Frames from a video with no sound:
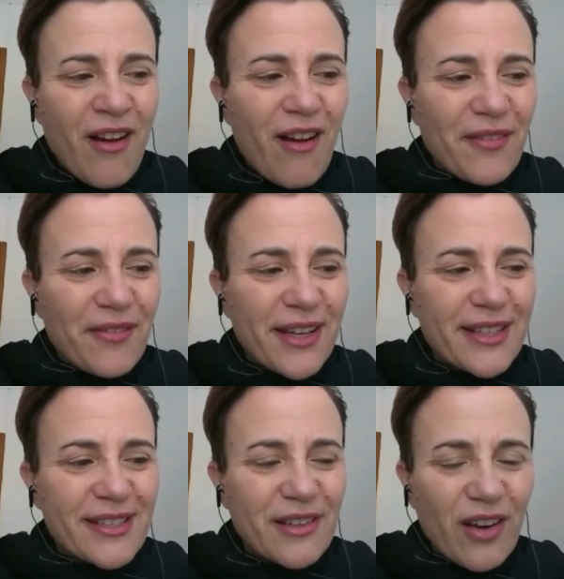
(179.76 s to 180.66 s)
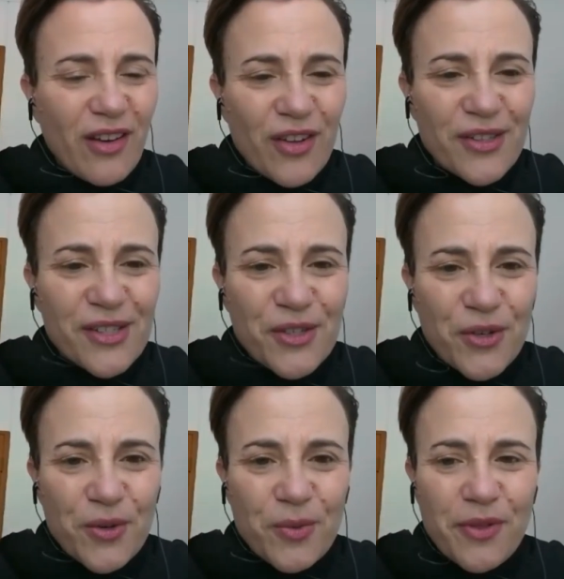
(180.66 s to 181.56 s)
I've had lots to
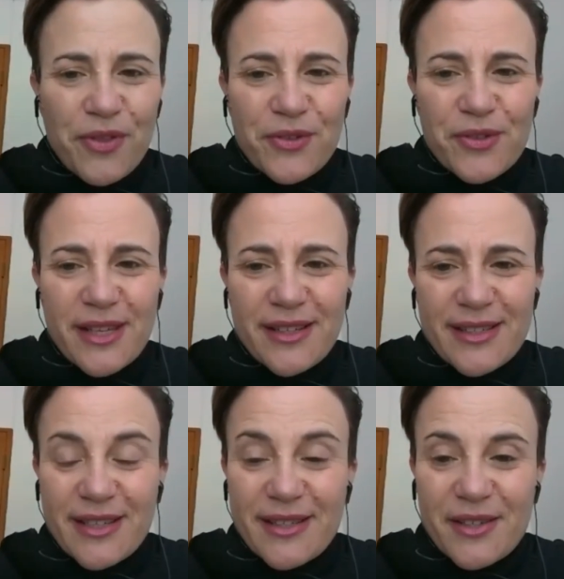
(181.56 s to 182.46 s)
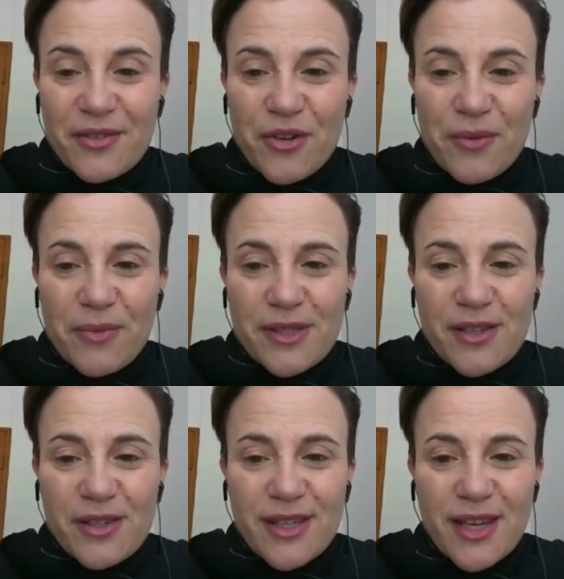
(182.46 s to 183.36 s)
do with the New Zealand Down Syndrome
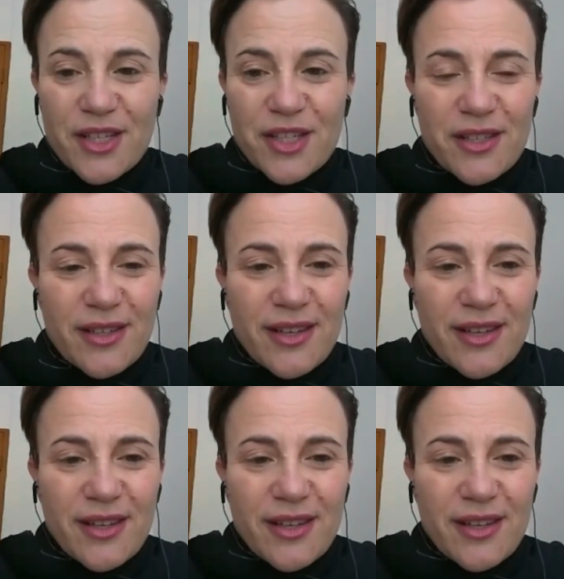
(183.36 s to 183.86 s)
Association